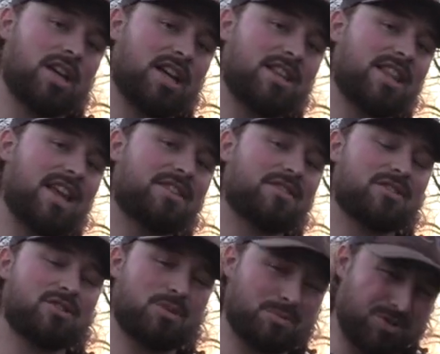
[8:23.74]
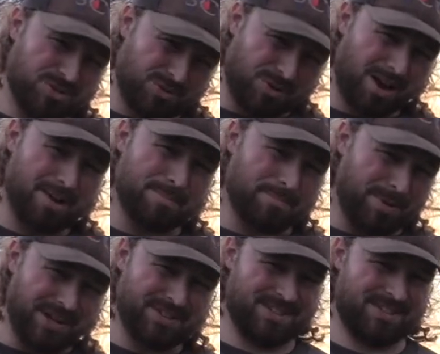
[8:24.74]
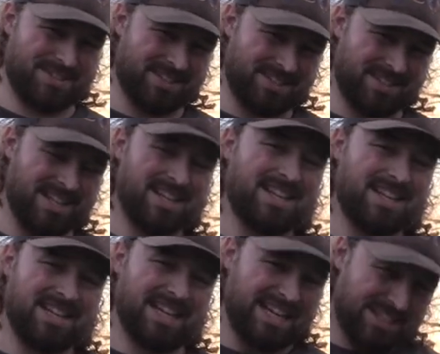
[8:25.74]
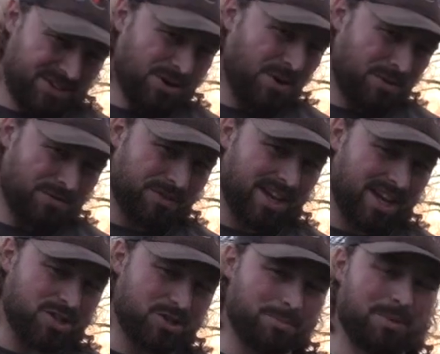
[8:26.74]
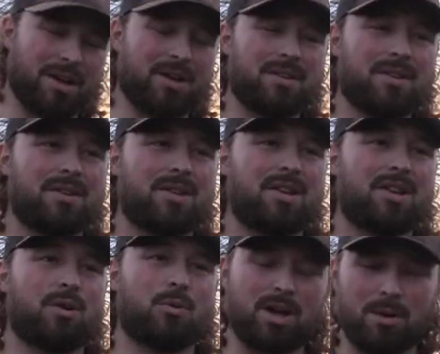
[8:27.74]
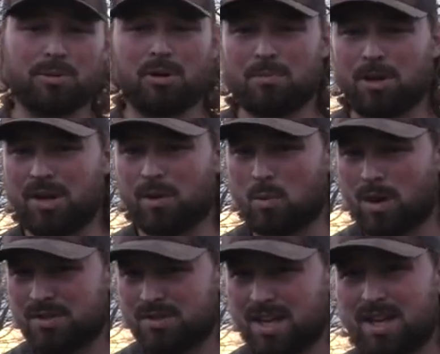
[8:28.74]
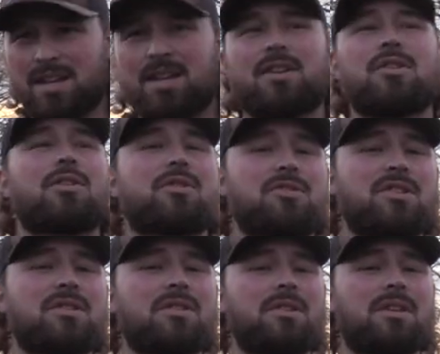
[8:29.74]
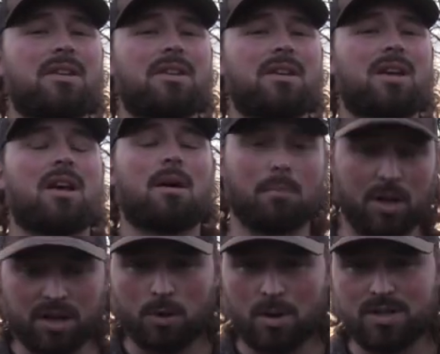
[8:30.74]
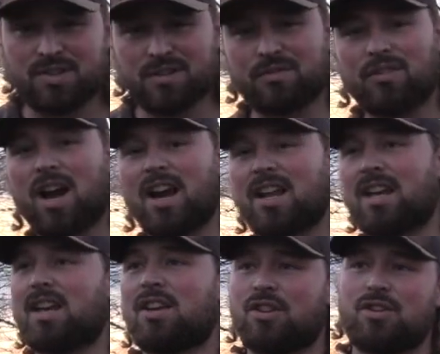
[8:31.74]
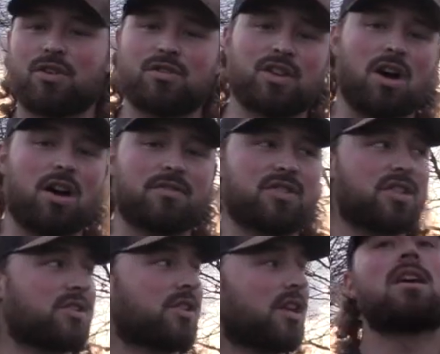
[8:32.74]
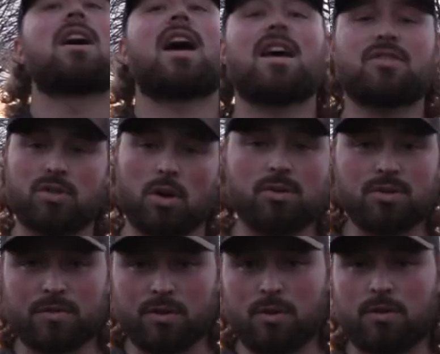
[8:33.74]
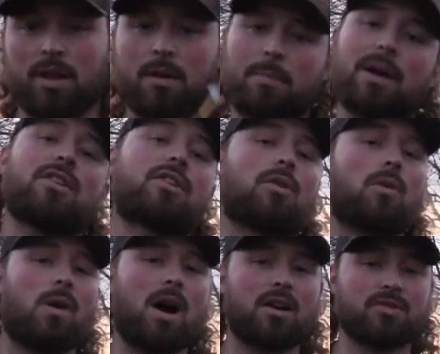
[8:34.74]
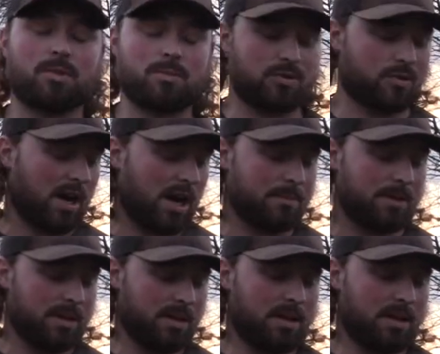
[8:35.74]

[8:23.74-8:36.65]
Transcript: Hit that subscribe button. Hit the notification bell. We upload Monday and Wednesday during season. Monday, Wednesday, Friday during the off season. As those of you that have been here a while subscribed,